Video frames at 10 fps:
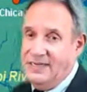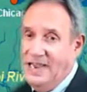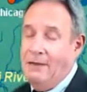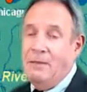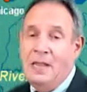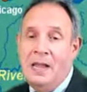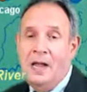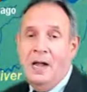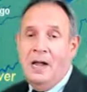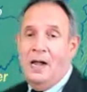Now,
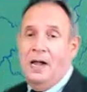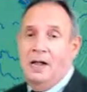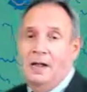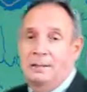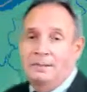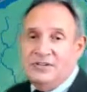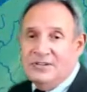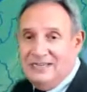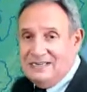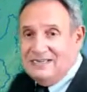
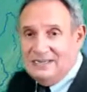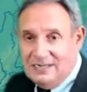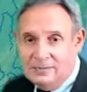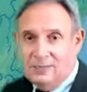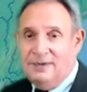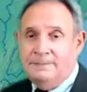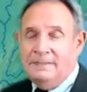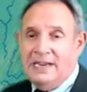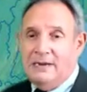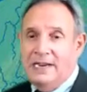so this is this one.
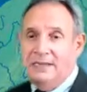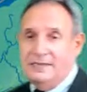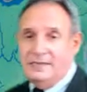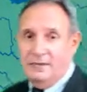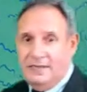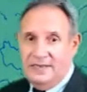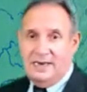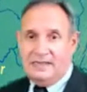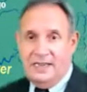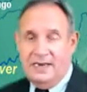Okay, let's go to the
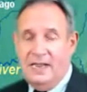next slide. I